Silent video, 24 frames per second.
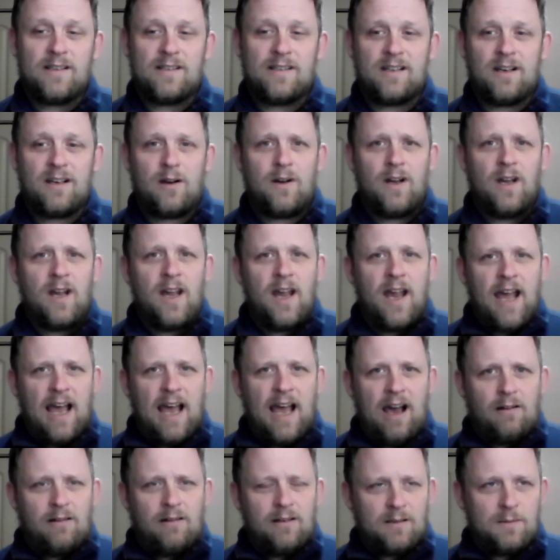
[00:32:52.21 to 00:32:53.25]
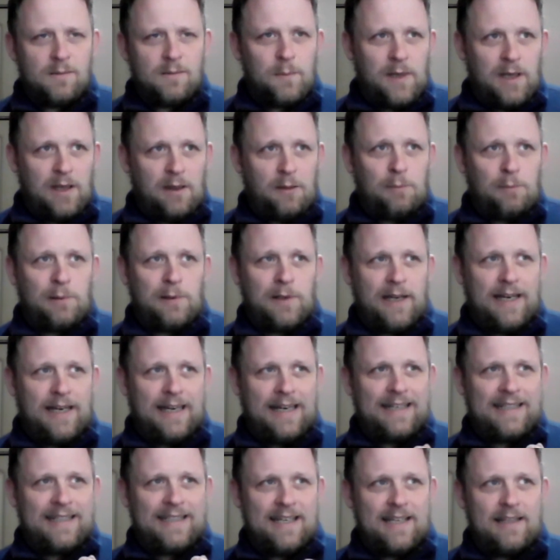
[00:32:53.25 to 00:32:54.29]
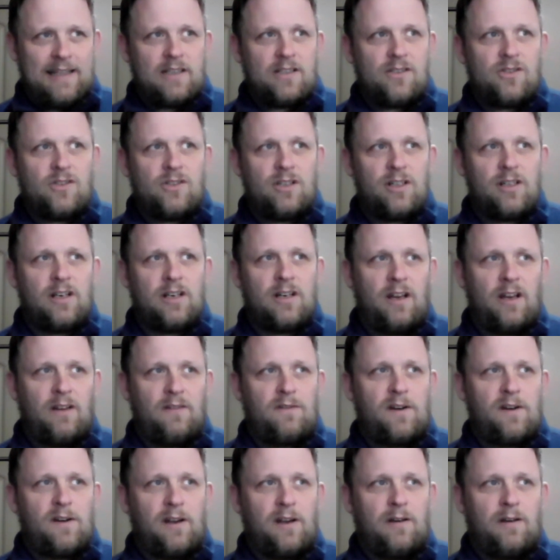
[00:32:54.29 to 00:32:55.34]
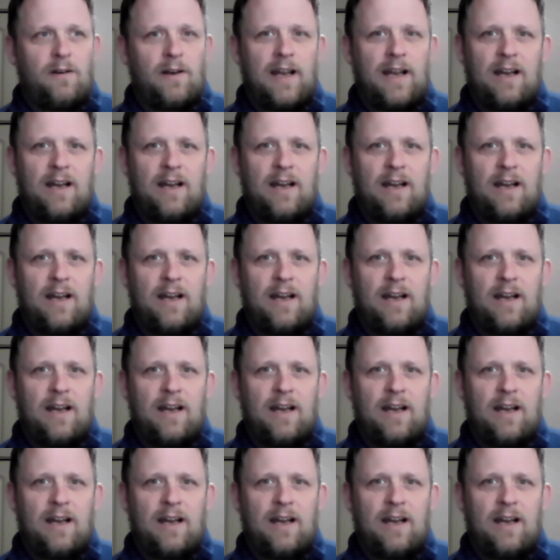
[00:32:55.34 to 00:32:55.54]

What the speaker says: And so how has myth played into this journey for you,